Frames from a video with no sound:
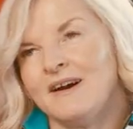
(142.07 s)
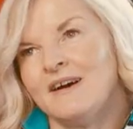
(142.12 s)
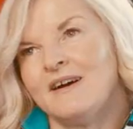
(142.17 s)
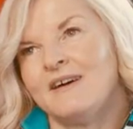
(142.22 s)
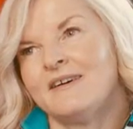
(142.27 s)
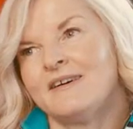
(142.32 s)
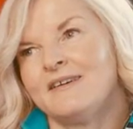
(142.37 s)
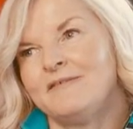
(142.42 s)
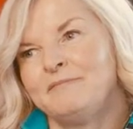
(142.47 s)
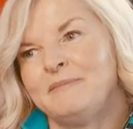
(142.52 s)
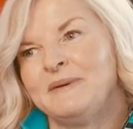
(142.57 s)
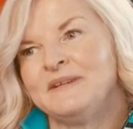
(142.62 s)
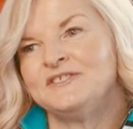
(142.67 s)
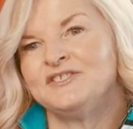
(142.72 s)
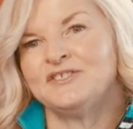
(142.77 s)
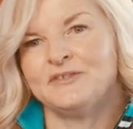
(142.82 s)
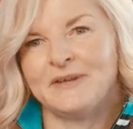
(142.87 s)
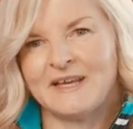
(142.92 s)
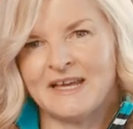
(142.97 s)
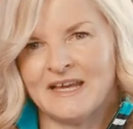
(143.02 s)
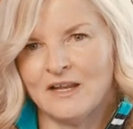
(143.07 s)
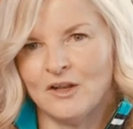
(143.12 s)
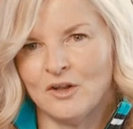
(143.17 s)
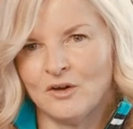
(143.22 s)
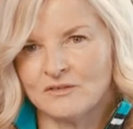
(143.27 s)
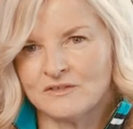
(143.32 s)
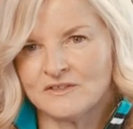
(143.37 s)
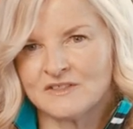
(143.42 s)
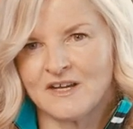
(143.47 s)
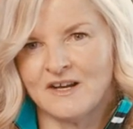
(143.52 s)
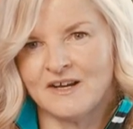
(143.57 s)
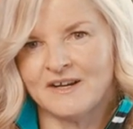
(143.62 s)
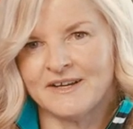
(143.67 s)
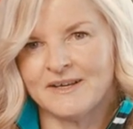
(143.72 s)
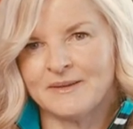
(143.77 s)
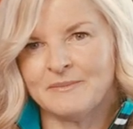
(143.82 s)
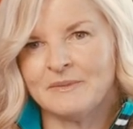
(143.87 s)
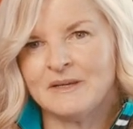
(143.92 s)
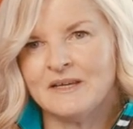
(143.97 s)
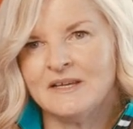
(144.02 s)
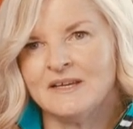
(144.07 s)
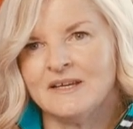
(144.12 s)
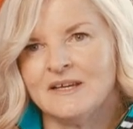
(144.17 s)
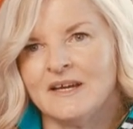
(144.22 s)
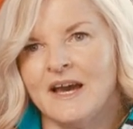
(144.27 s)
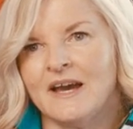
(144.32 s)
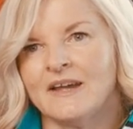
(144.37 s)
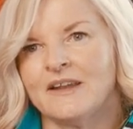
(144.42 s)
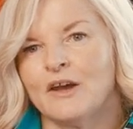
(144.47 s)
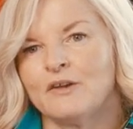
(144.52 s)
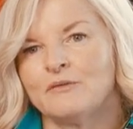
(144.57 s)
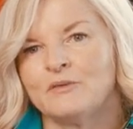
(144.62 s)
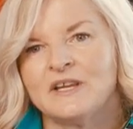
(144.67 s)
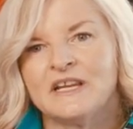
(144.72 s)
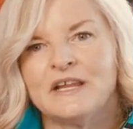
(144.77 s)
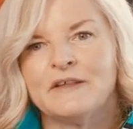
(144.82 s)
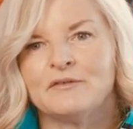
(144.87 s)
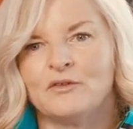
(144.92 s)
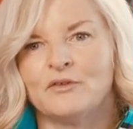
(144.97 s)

I've been doing it a long time and I really